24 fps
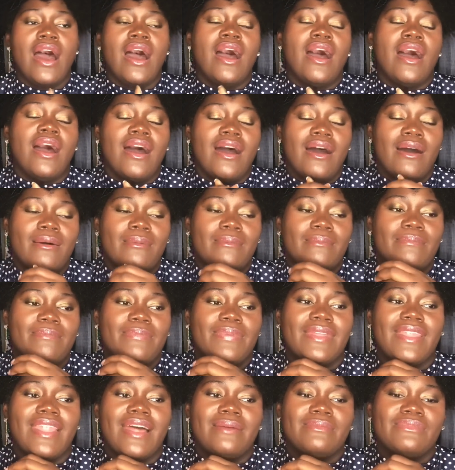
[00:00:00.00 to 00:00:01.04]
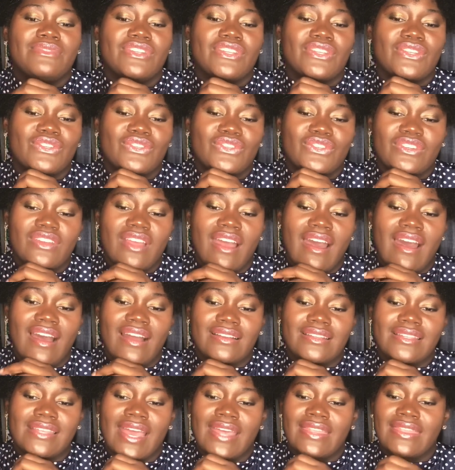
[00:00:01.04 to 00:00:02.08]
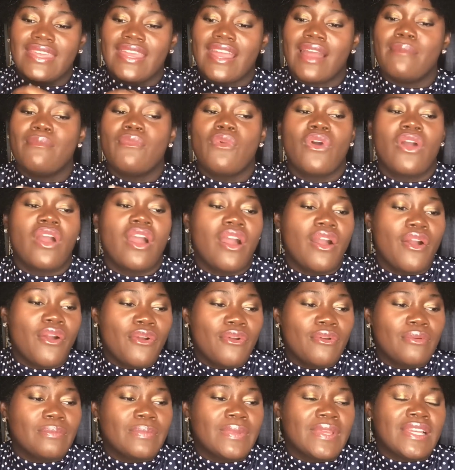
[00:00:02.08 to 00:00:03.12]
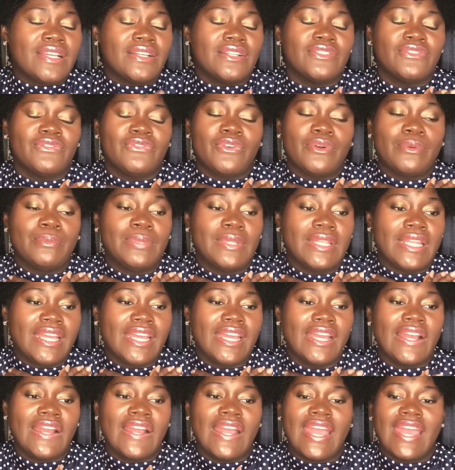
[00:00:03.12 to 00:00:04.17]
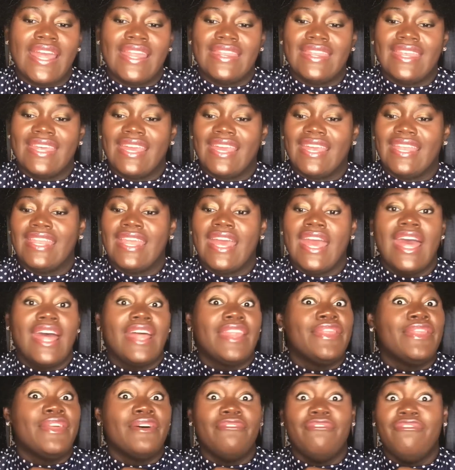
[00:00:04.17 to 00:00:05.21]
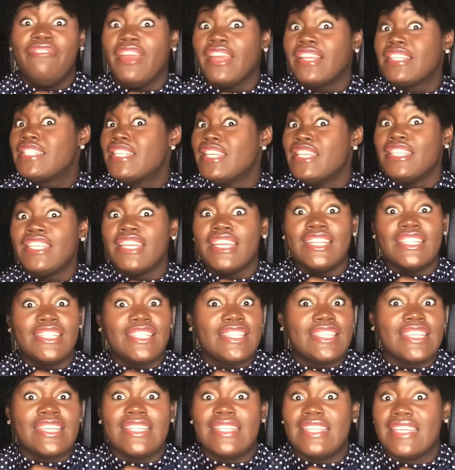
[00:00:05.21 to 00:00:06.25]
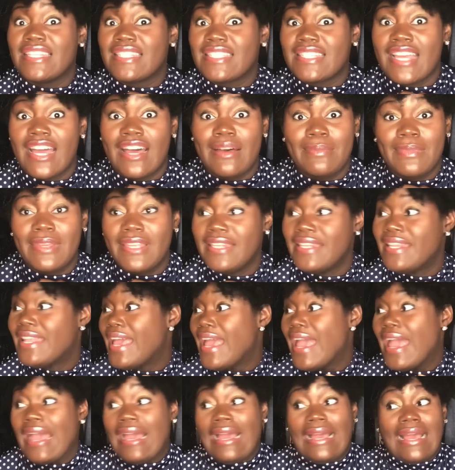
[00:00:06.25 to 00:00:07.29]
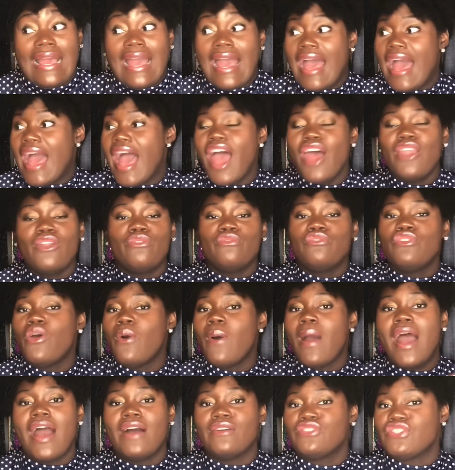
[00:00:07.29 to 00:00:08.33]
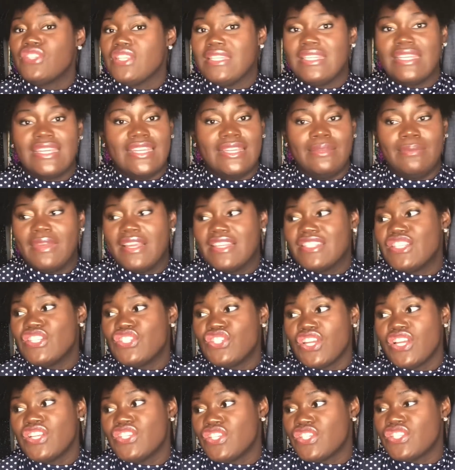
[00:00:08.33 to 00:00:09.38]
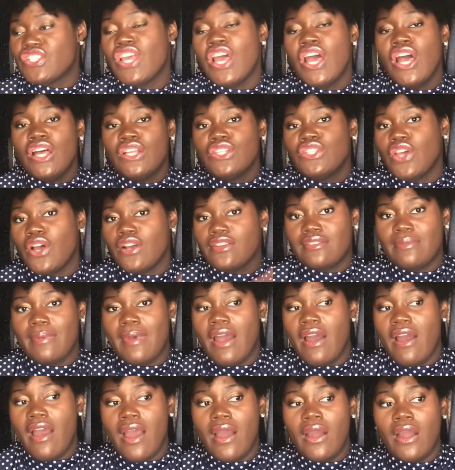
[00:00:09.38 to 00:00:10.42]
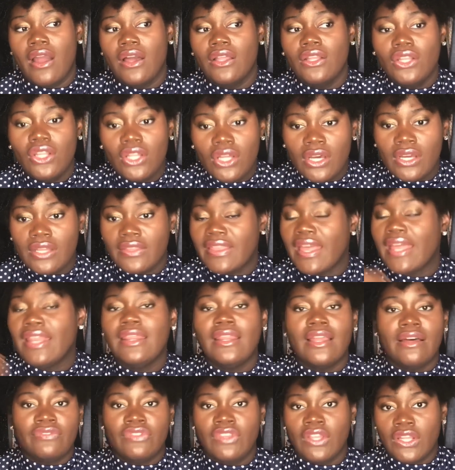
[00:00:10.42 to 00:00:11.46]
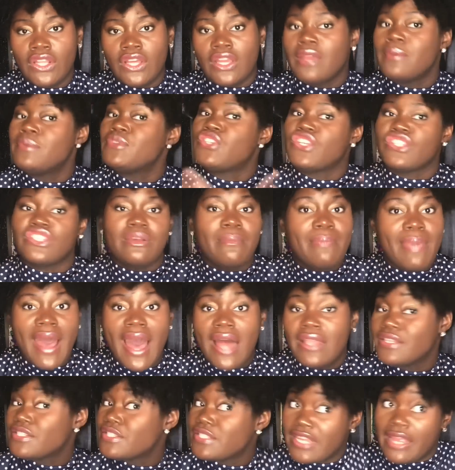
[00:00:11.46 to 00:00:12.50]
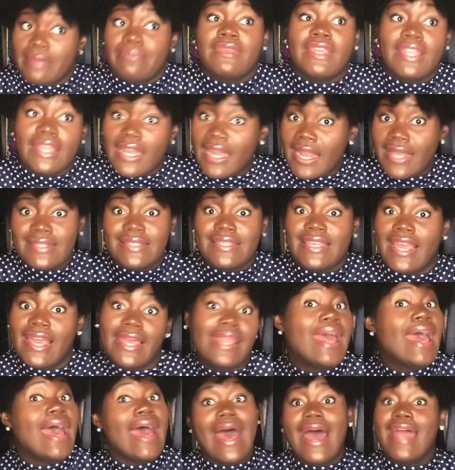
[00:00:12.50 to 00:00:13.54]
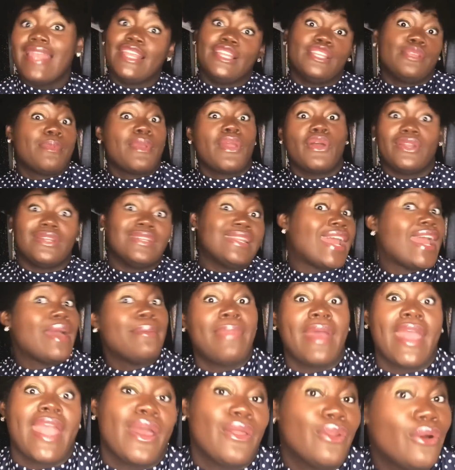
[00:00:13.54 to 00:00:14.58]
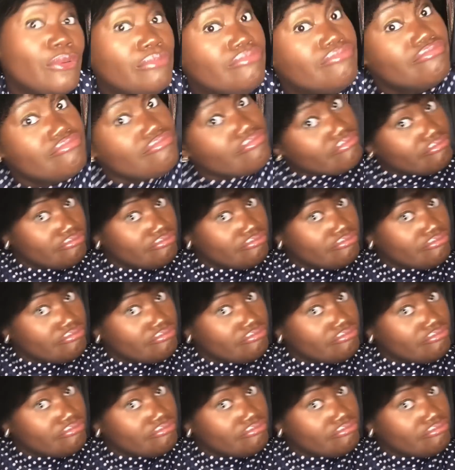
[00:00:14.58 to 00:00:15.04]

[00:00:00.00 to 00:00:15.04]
But I'm just shocked. I think I'm more hurt because for Blair, and then the vixen didn't see this coming. I don't know how she didn't, because the judges talked about how her look, they loved the look. It was just unpolished. Same thing that I said. I need to be on a damn panel.